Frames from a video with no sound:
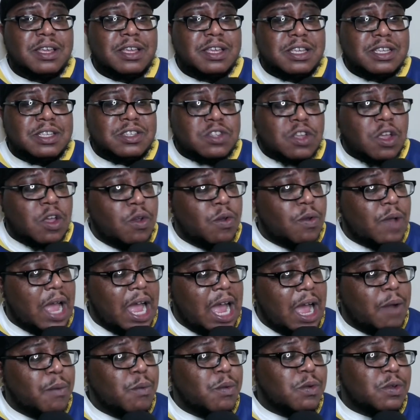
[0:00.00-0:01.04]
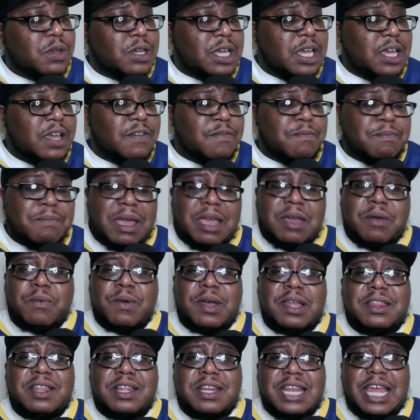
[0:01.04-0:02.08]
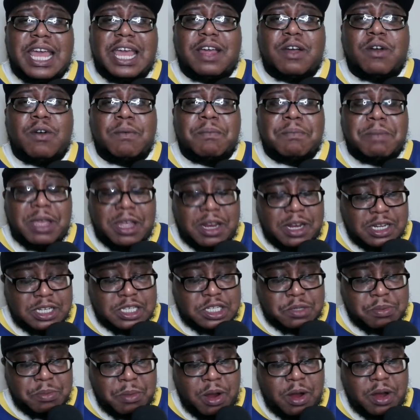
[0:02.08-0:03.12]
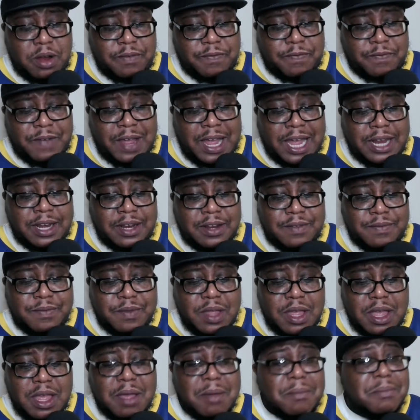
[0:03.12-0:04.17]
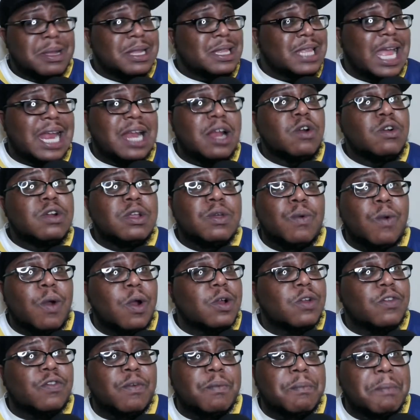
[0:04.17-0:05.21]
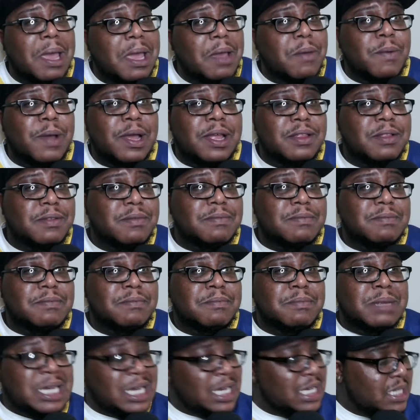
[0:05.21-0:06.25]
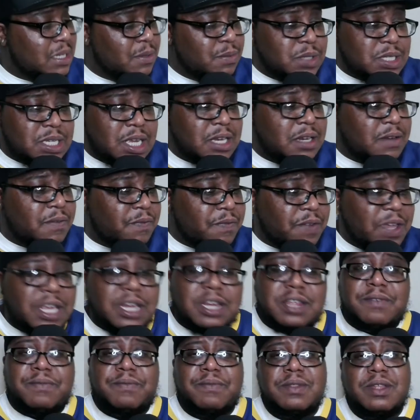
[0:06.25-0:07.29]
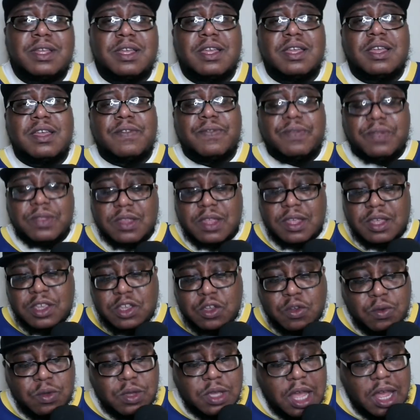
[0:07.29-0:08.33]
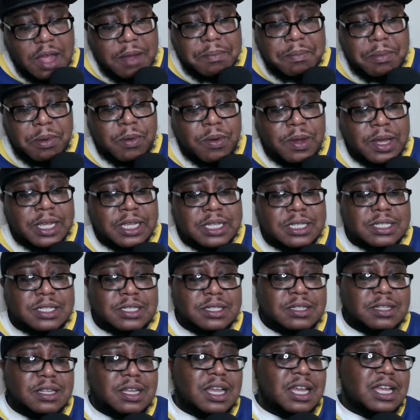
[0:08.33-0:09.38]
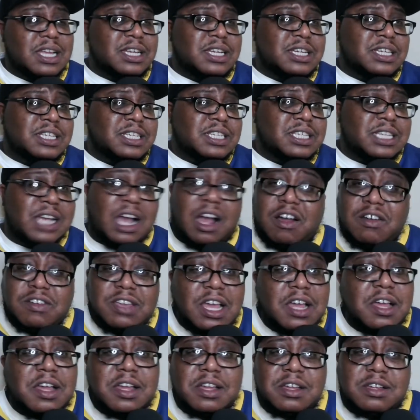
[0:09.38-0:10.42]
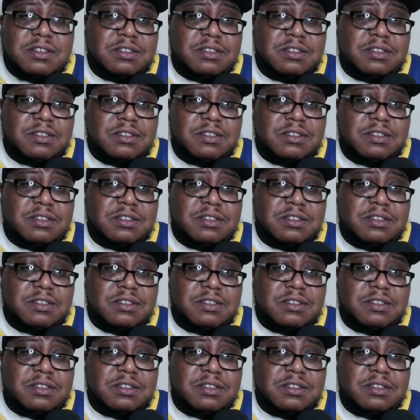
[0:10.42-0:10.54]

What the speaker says: So I will give Mayweather that on being a smart fighter. But that only works for Mayweather because he was undefeated. You young boys, y'all young.